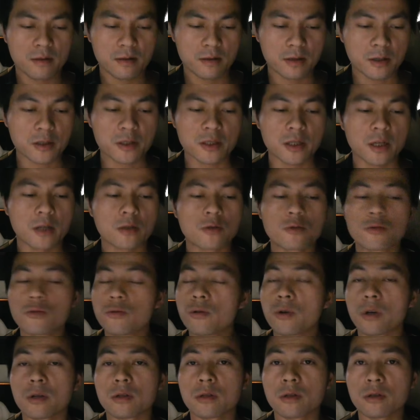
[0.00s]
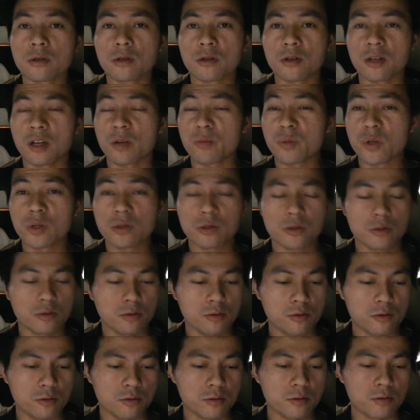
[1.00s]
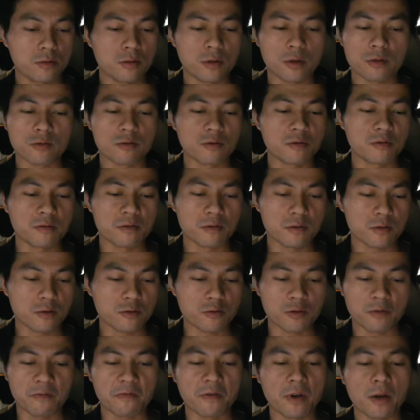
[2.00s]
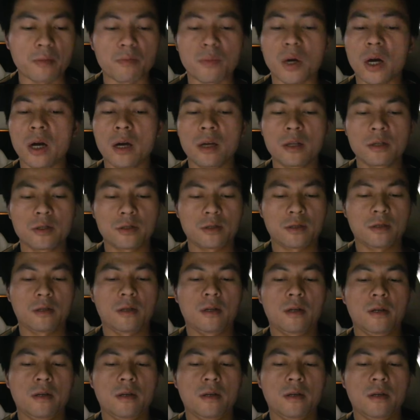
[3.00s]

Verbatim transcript: let's say two hundred kilometers or one hundred twenty-five miles,